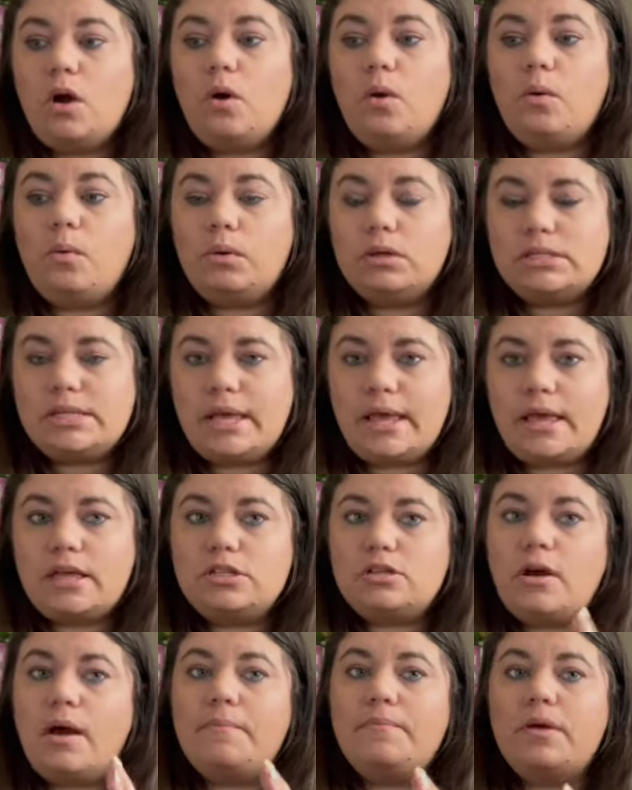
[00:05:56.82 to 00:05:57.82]
We'll see.
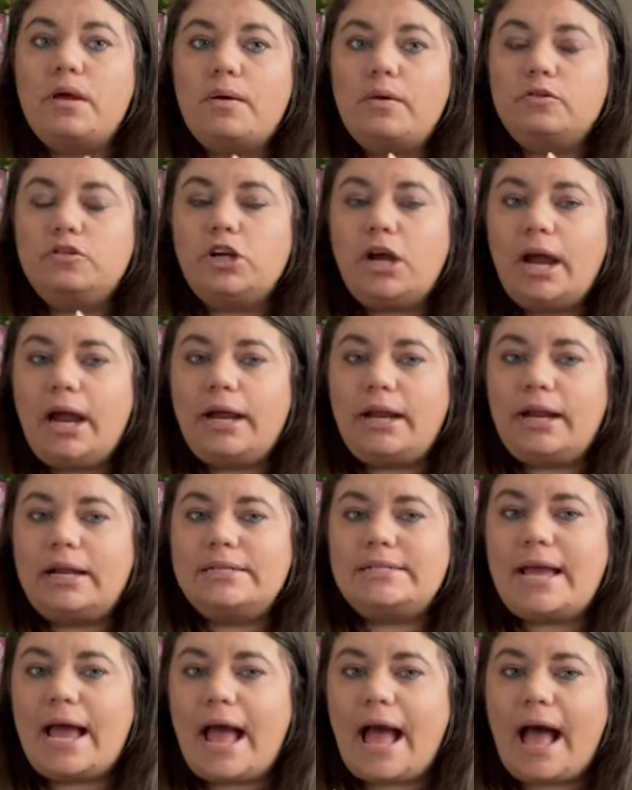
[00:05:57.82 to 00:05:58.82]
So I'm trying not
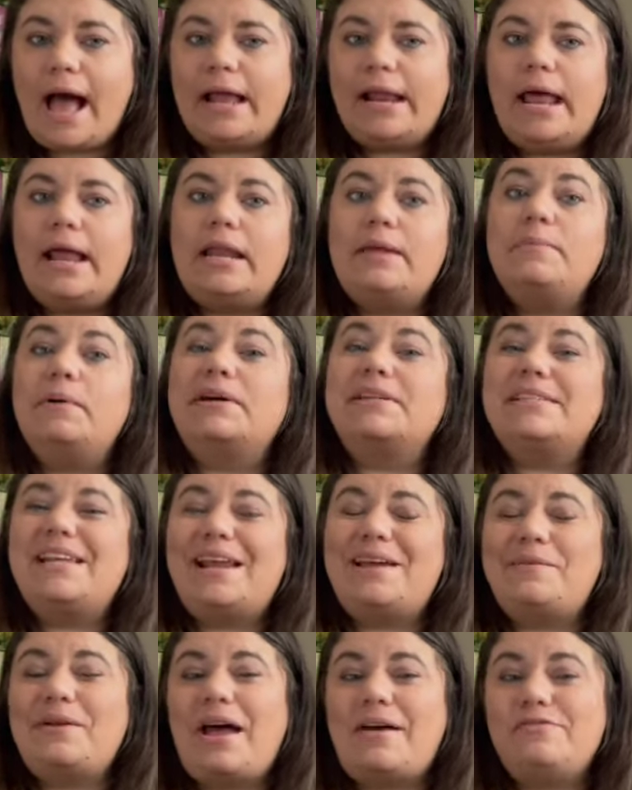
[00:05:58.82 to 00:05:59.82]
to add any books that
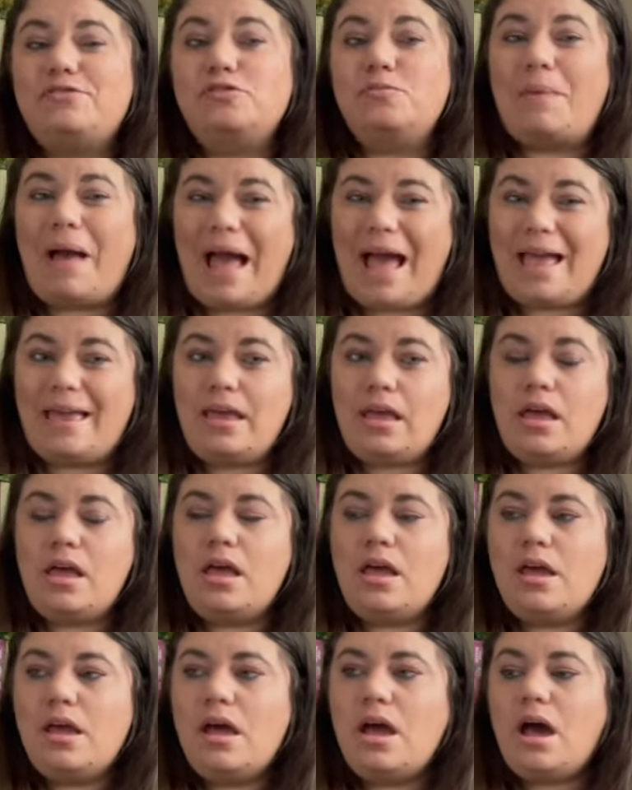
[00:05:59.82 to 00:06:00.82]
I would have to buy.
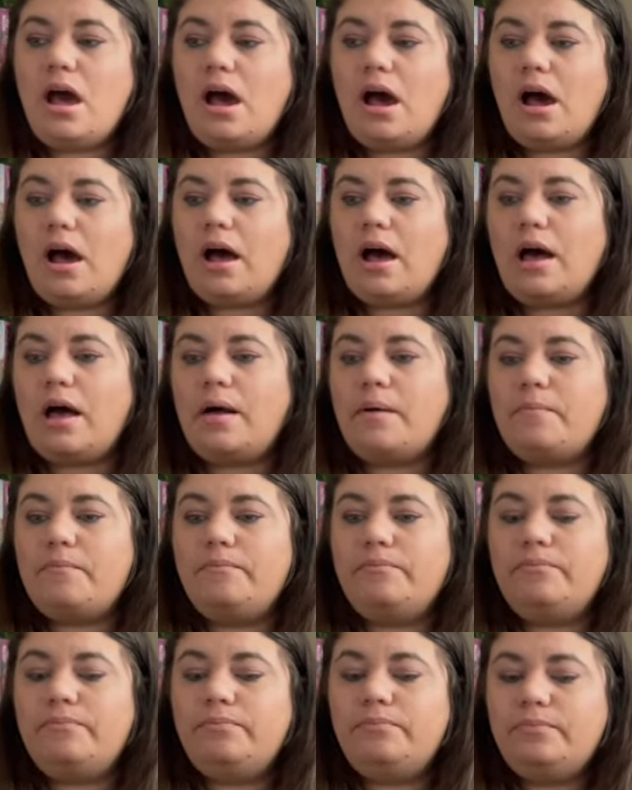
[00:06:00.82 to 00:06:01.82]

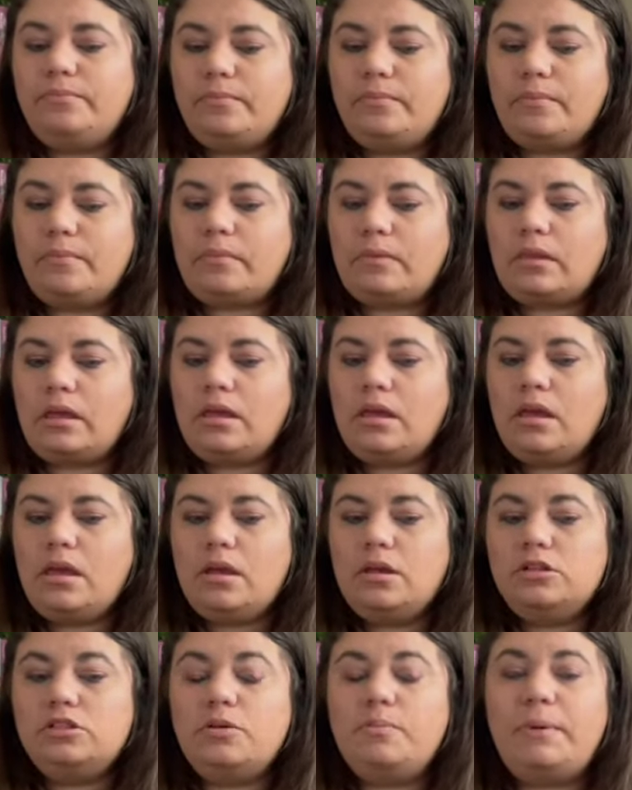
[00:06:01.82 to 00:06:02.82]

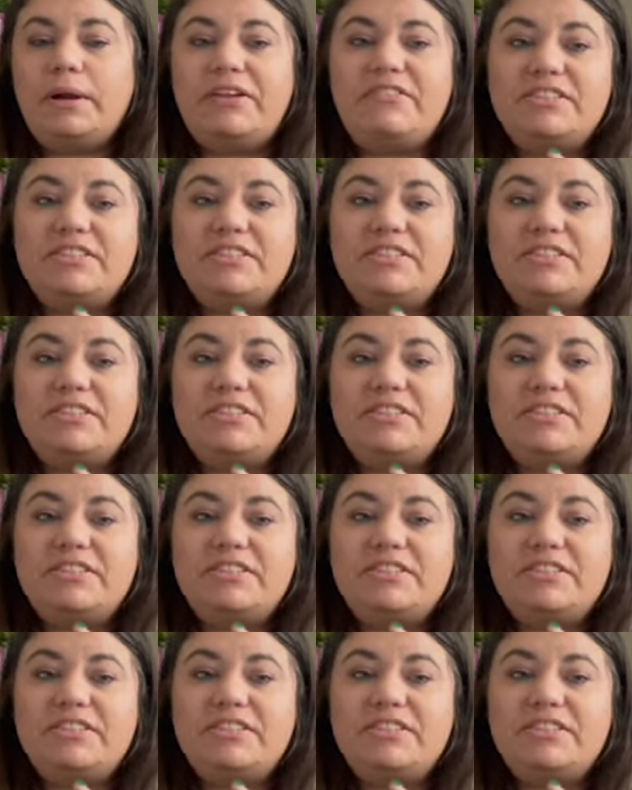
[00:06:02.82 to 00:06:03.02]
But if